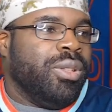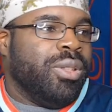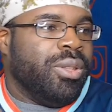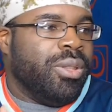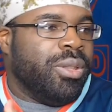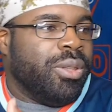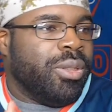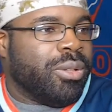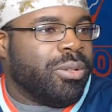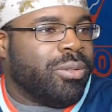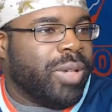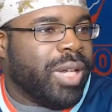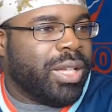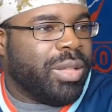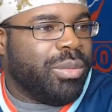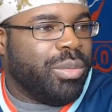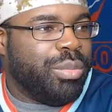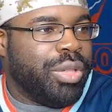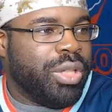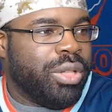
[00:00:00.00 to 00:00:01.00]
the
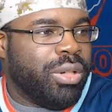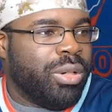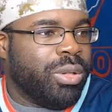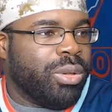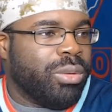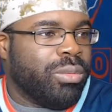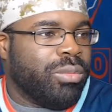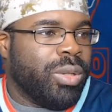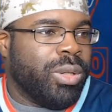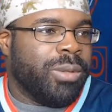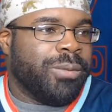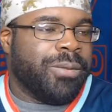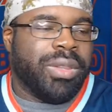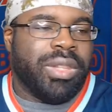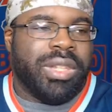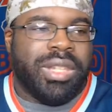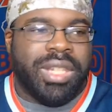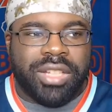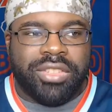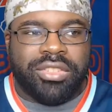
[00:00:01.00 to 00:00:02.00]
Kraken will be on the road for
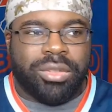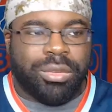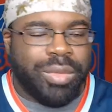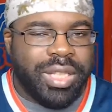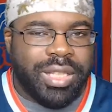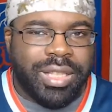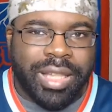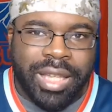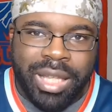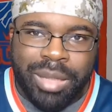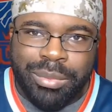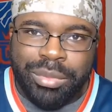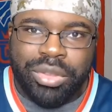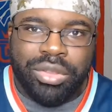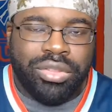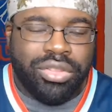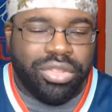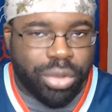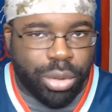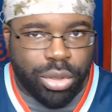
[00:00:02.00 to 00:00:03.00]
the next 3 games,
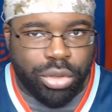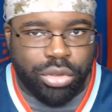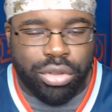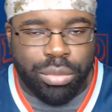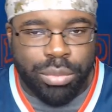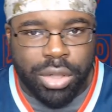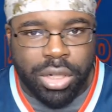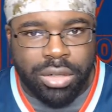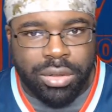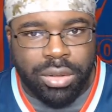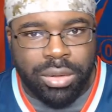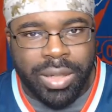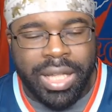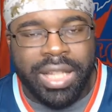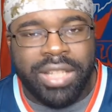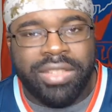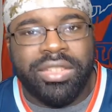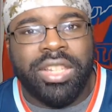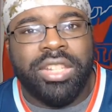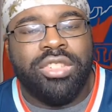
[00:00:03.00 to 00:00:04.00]
starting tomorrow
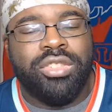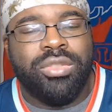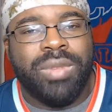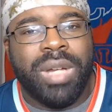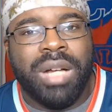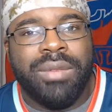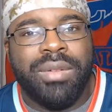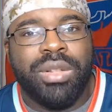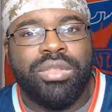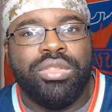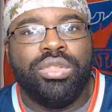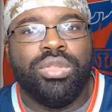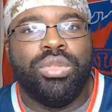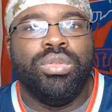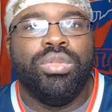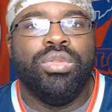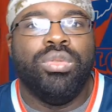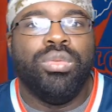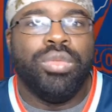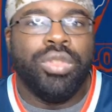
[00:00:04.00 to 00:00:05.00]
as they travel to
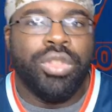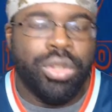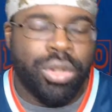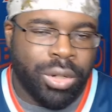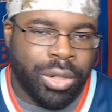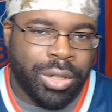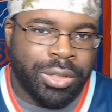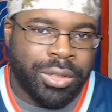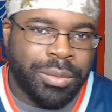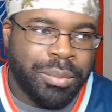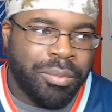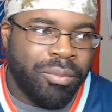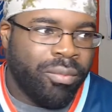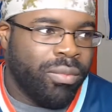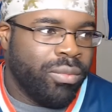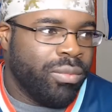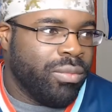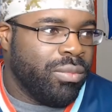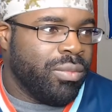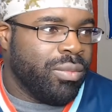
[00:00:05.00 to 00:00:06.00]
New York.
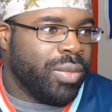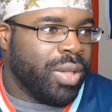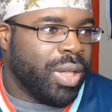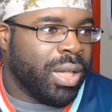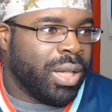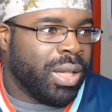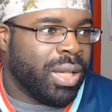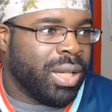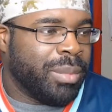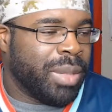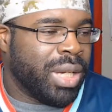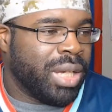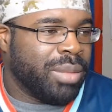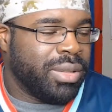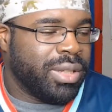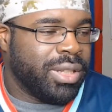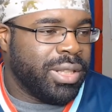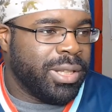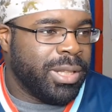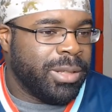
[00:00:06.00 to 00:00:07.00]
I
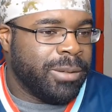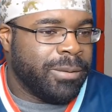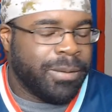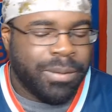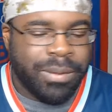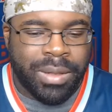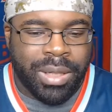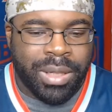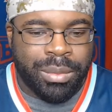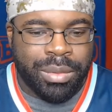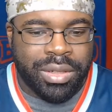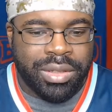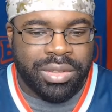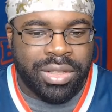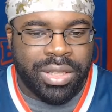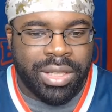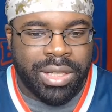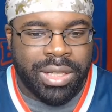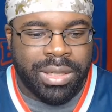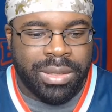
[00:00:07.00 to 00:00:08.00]
believe, I want to
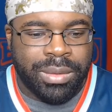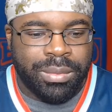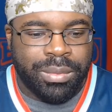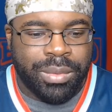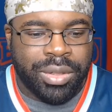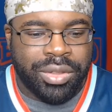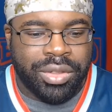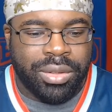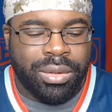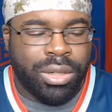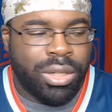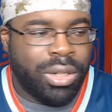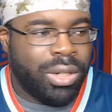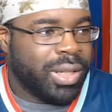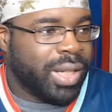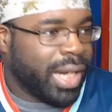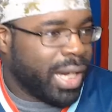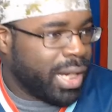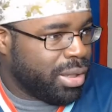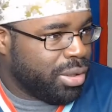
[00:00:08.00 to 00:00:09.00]
say, was it
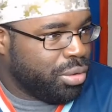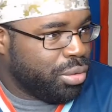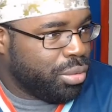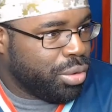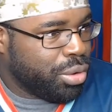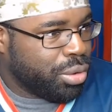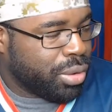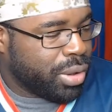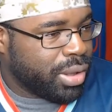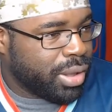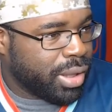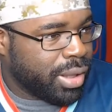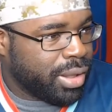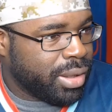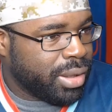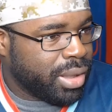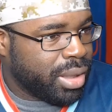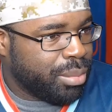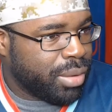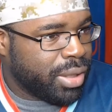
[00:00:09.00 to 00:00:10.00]
Long Island, New York, I
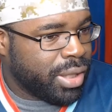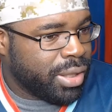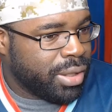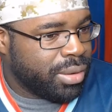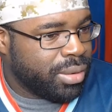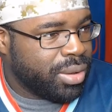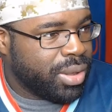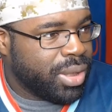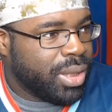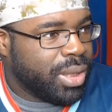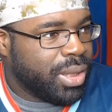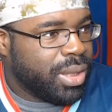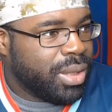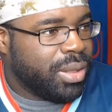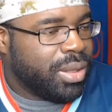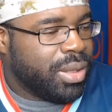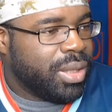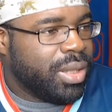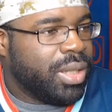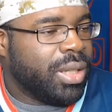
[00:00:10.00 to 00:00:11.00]
think they play in?
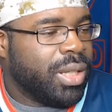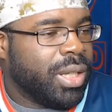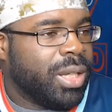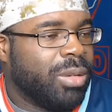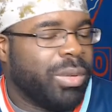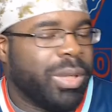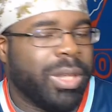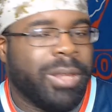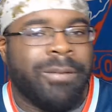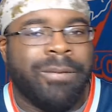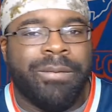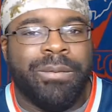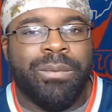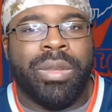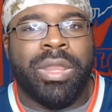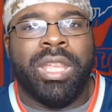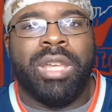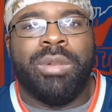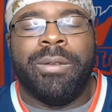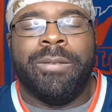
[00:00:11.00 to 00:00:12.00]
Where
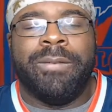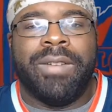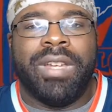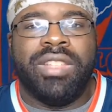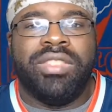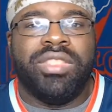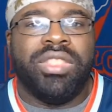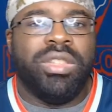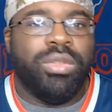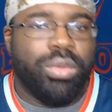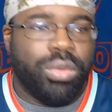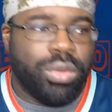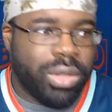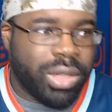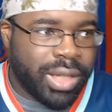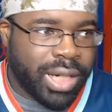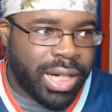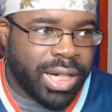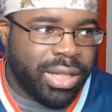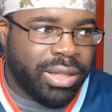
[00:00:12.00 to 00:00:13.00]
they will face the New
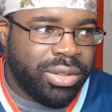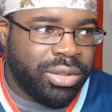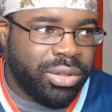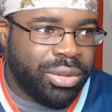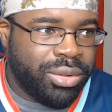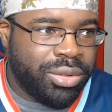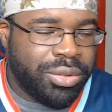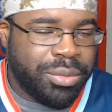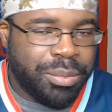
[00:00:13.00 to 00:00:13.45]
York Islanders.